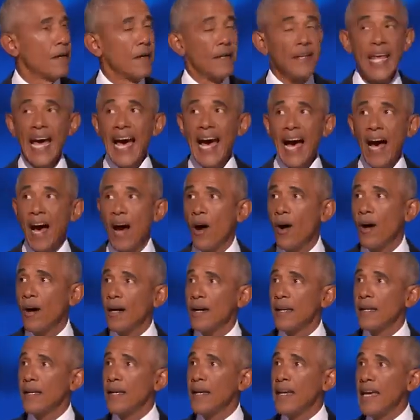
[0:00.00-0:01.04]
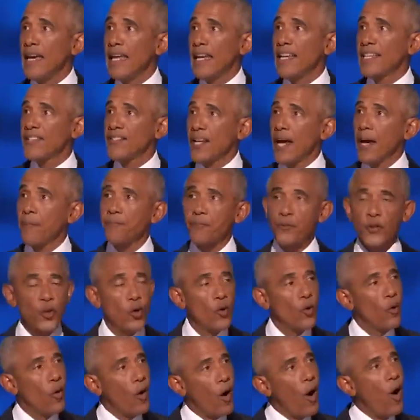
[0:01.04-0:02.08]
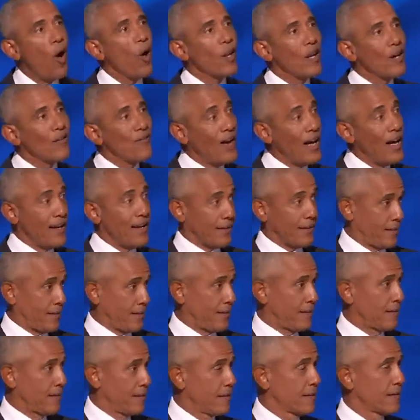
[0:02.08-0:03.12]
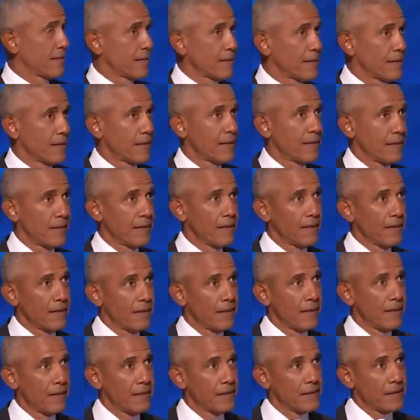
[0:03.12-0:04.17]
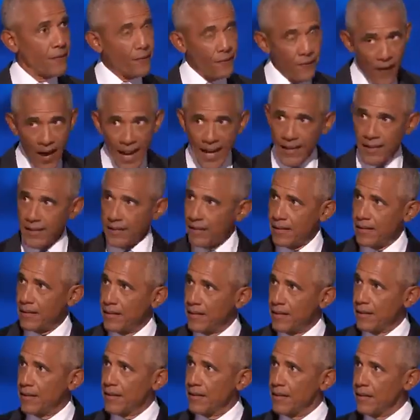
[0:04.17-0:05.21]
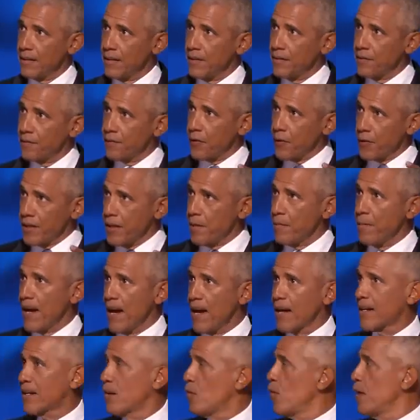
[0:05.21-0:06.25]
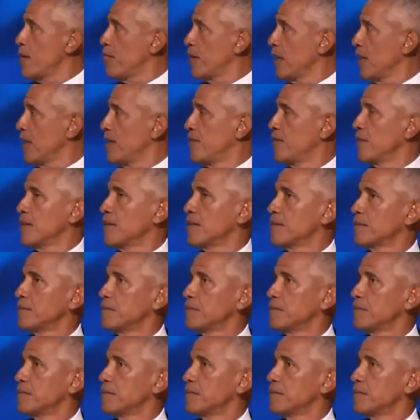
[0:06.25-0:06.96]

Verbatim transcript: Now it is up to all of us to fight for the America we believe in.